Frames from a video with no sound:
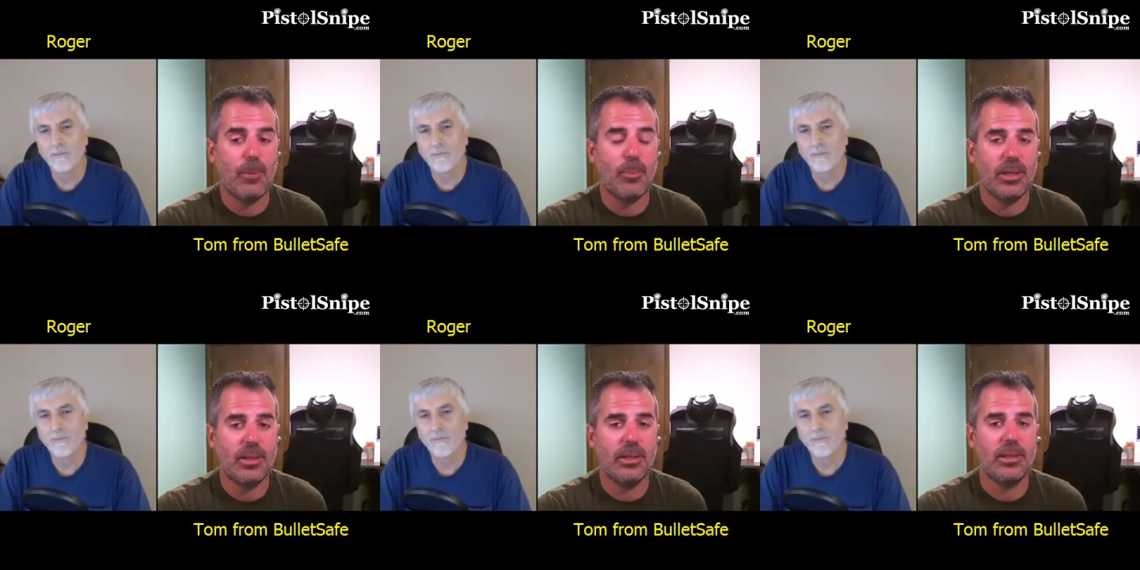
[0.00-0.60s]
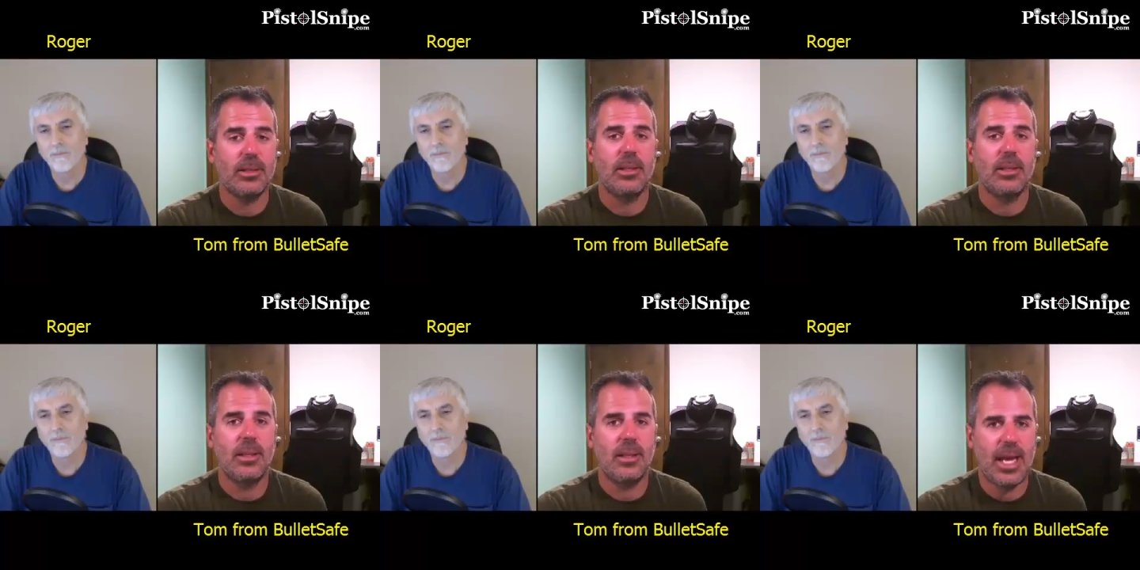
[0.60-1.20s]
Speaker 1: And then
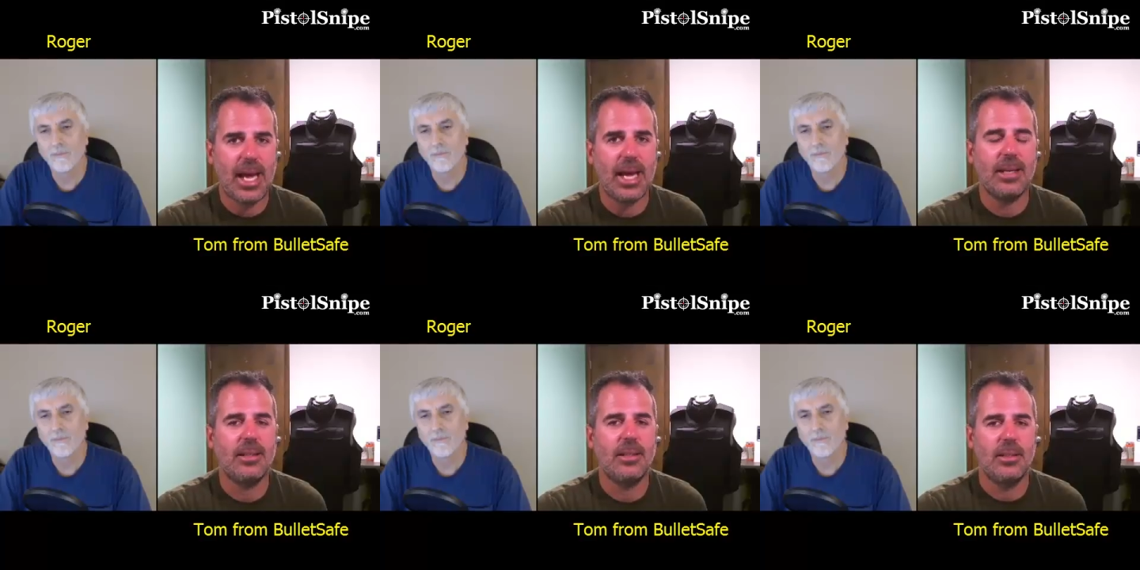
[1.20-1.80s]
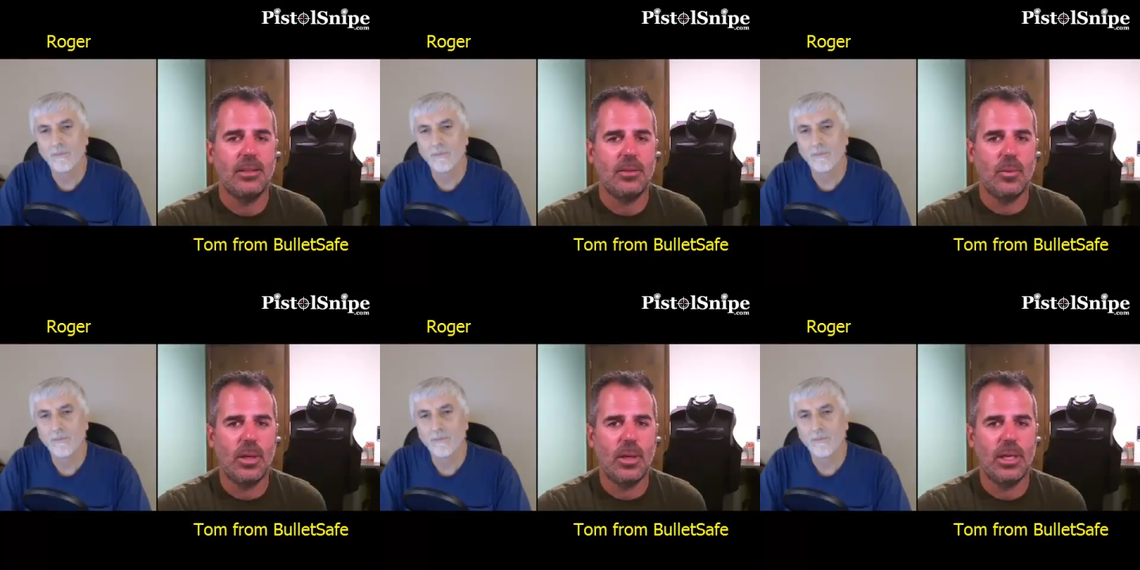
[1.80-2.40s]
the Republican
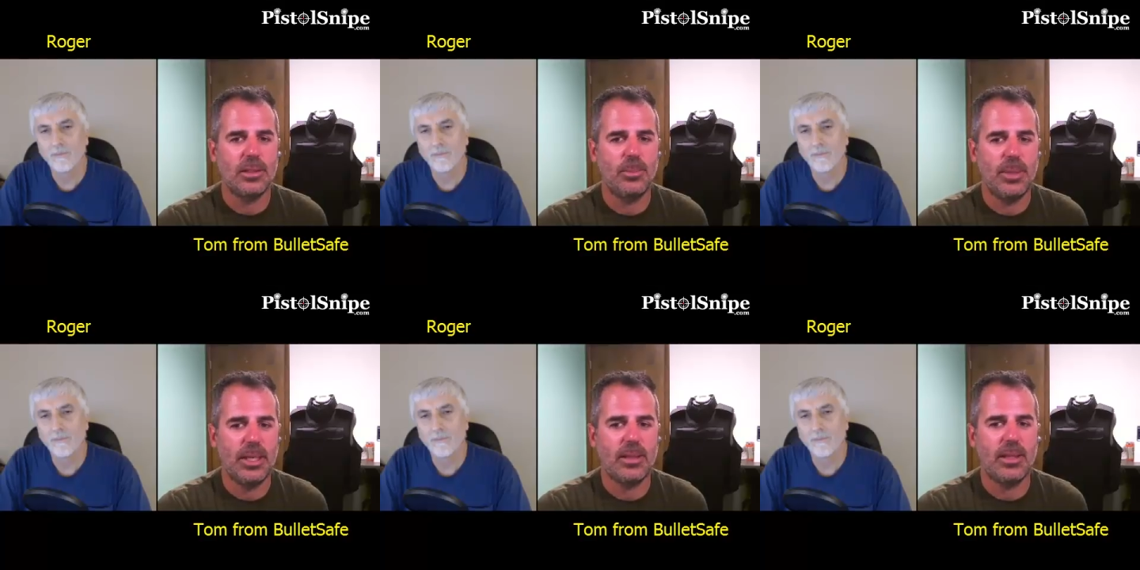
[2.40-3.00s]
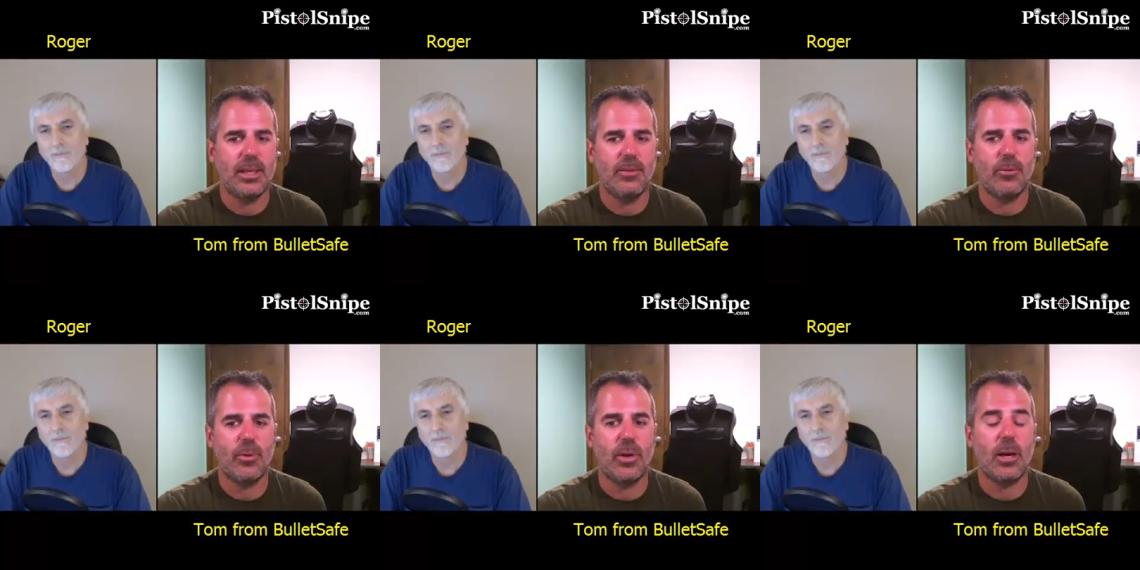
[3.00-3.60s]
National Convention
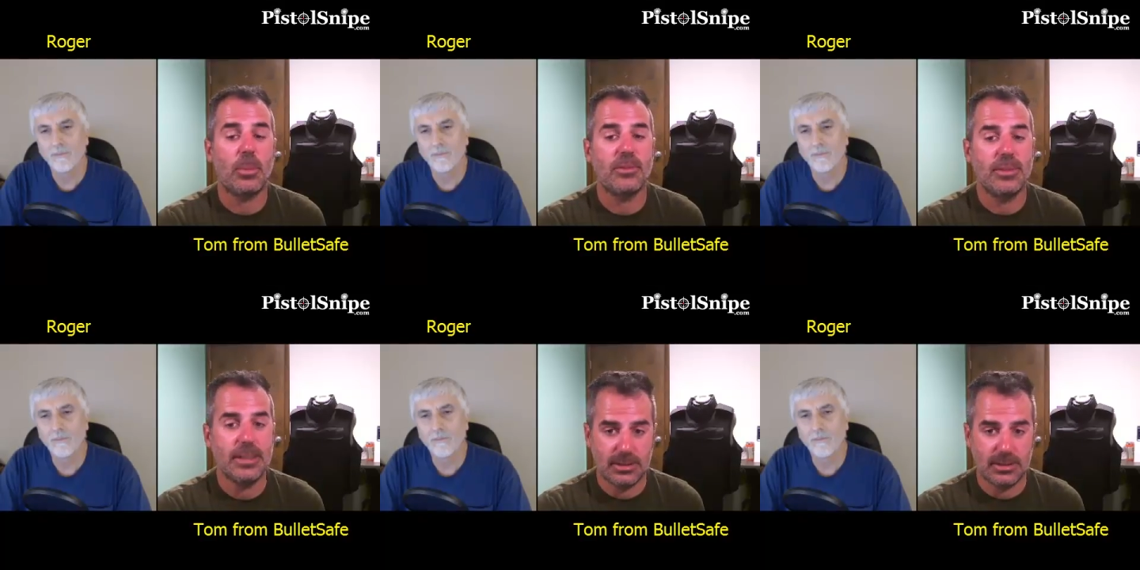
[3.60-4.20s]
happened.